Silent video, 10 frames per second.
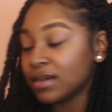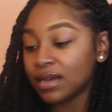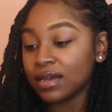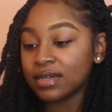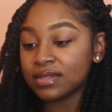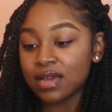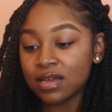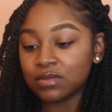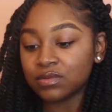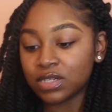Guys, I
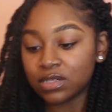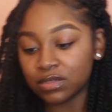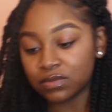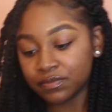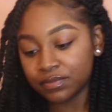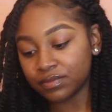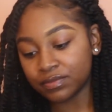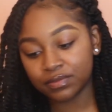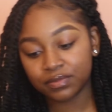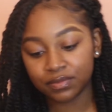don't know.
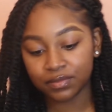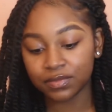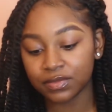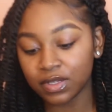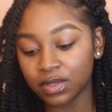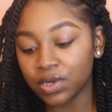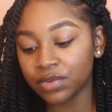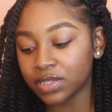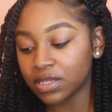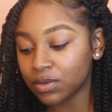The Lord
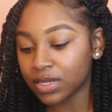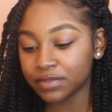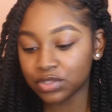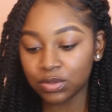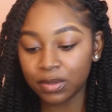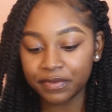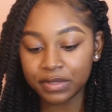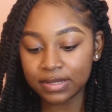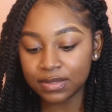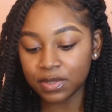really gonna have to show up for
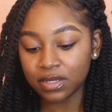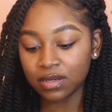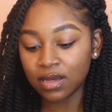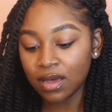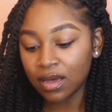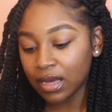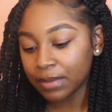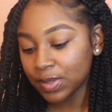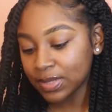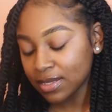this one. I'm
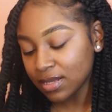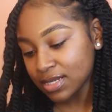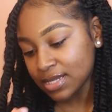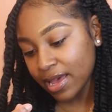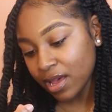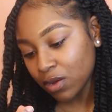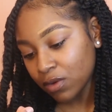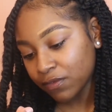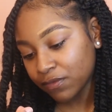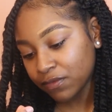using this
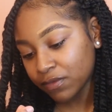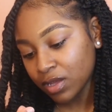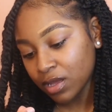e.l.f.